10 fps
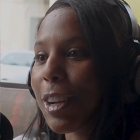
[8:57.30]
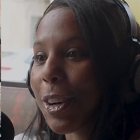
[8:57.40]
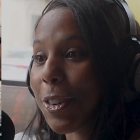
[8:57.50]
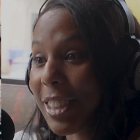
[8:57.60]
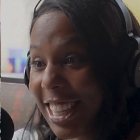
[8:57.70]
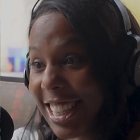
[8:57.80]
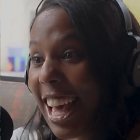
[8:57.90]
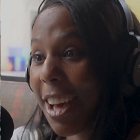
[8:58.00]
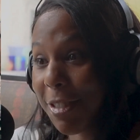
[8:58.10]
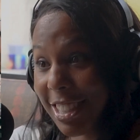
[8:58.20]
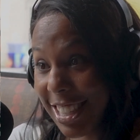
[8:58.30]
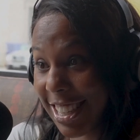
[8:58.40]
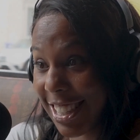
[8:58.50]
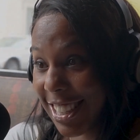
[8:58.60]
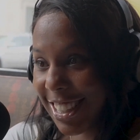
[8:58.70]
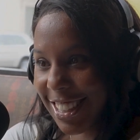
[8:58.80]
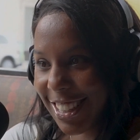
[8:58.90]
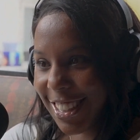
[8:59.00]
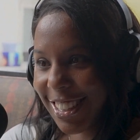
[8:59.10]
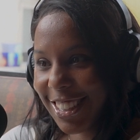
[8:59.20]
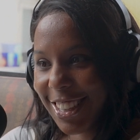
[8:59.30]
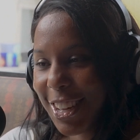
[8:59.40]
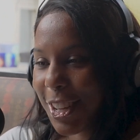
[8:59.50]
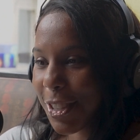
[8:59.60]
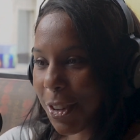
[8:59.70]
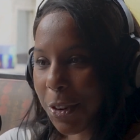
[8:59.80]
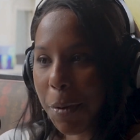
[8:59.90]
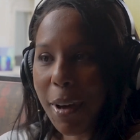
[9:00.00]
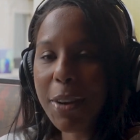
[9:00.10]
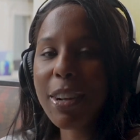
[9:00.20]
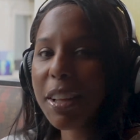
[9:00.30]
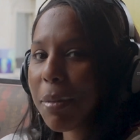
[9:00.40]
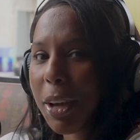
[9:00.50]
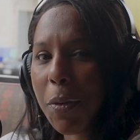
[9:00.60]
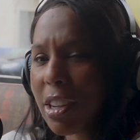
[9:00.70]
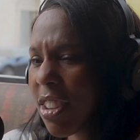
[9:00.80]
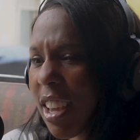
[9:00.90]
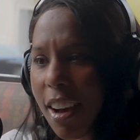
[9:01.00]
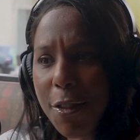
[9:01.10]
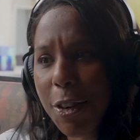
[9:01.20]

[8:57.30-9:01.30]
known this half a season. So no matter what, they was like, where'd she come